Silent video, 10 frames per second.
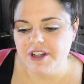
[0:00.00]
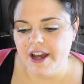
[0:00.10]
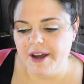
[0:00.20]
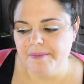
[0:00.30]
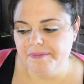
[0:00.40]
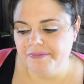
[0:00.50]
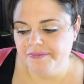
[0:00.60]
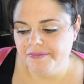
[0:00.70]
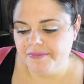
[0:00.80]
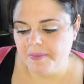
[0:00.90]
a
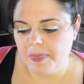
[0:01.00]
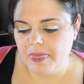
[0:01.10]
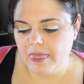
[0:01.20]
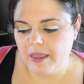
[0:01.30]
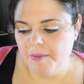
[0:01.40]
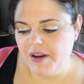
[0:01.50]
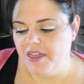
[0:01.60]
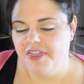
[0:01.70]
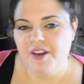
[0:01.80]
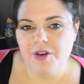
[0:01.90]
bit
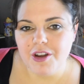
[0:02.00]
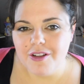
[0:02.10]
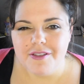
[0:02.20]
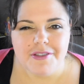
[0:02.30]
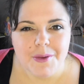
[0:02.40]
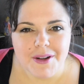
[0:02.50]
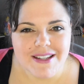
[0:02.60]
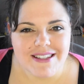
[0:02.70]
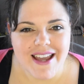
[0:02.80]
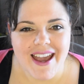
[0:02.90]
ethereal, if you want
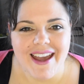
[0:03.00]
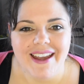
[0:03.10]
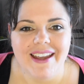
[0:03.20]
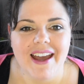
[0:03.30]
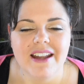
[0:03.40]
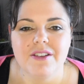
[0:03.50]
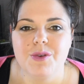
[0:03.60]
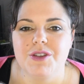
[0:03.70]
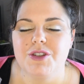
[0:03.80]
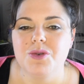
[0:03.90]
to say, and
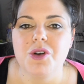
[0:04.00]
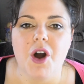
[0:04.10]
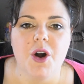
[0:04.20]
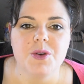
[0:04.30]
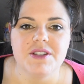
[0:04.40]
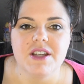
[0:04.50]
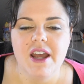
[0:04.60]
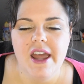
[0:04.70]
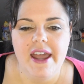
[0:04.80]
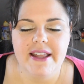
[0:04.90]
with 2 coats
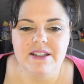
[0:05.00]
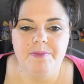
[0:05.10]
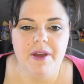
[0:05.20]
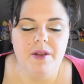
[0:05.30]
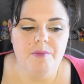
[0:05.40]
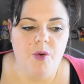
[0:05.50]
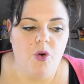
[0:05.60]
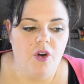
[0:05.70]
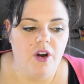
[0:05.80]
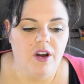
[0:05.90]
it's a bit
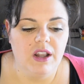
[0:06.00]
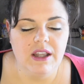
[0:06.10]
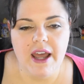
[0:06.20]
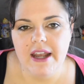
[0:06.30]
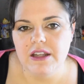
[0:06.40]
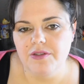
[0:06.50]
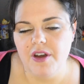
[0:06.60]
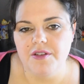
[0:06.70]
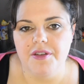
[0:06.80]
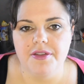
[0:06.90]
more light. If you
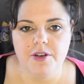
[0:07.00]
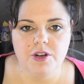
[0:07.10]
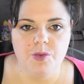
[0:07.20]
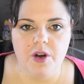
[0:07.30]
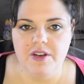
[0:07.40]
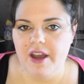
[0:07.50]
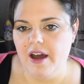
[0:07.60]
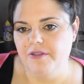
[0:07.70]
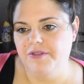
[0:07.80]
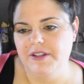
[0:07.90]
have a third one, you
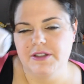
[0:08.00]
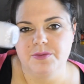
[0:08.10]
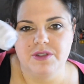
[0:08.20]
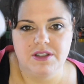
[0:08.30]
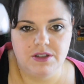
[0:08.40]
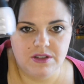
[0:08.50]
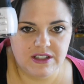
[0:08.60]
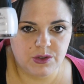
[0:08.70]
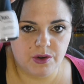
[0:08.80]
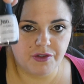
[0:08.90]
have this
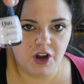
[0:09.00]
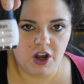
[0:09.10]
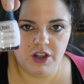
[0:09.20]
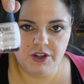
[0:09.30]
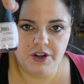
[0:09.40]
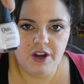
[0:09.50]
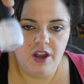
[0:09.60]
sort of color.